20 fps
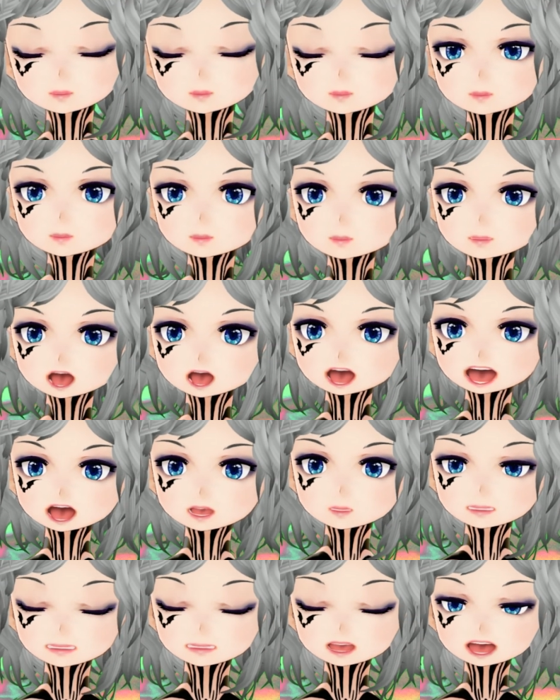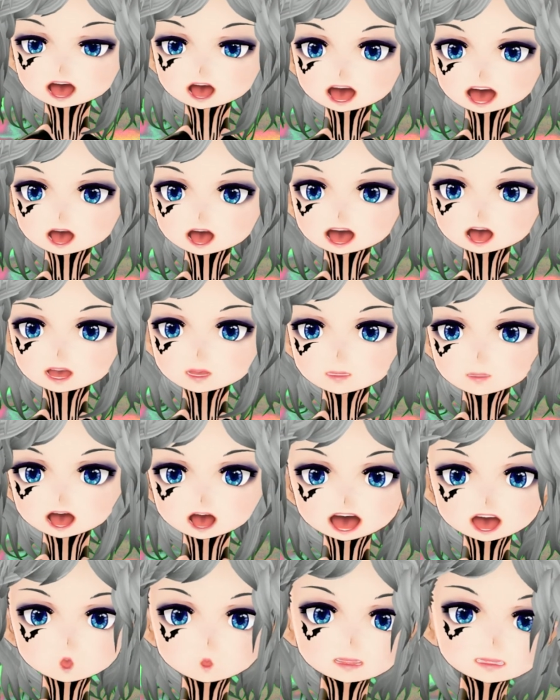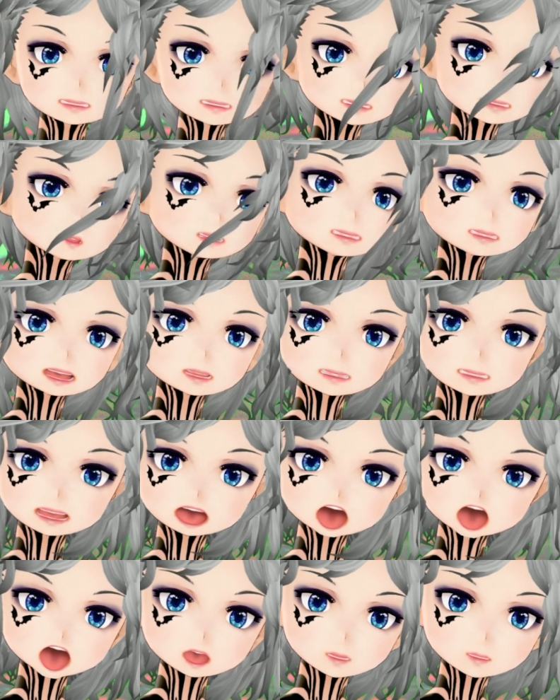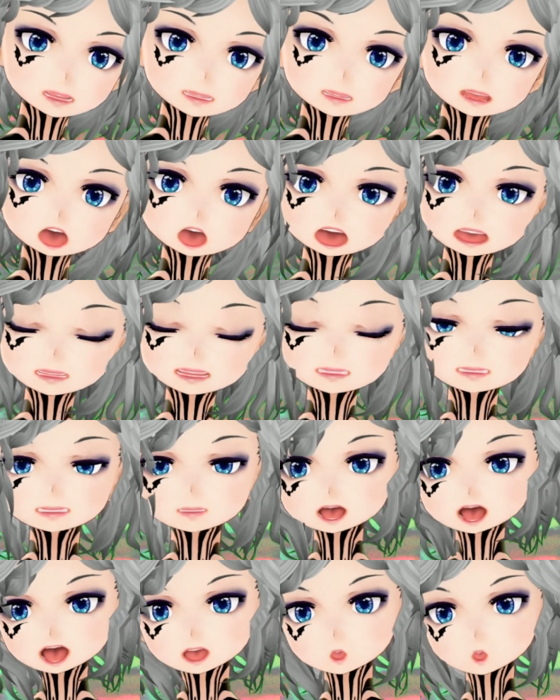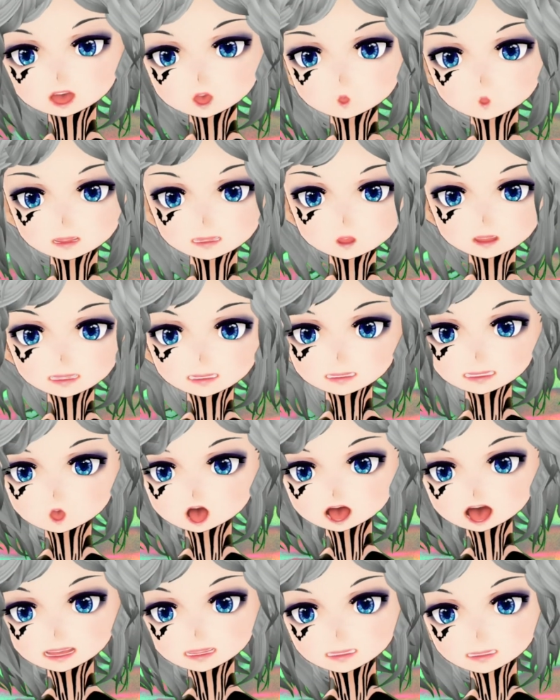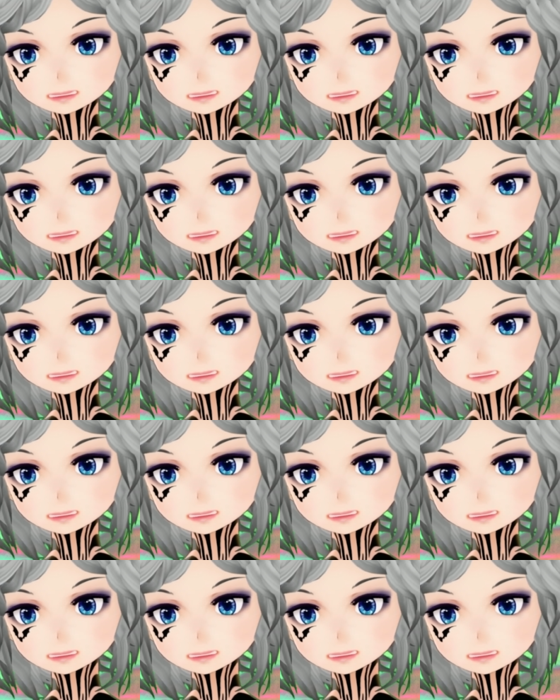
And yeah, and then you just put some salt, or you can add some different spices.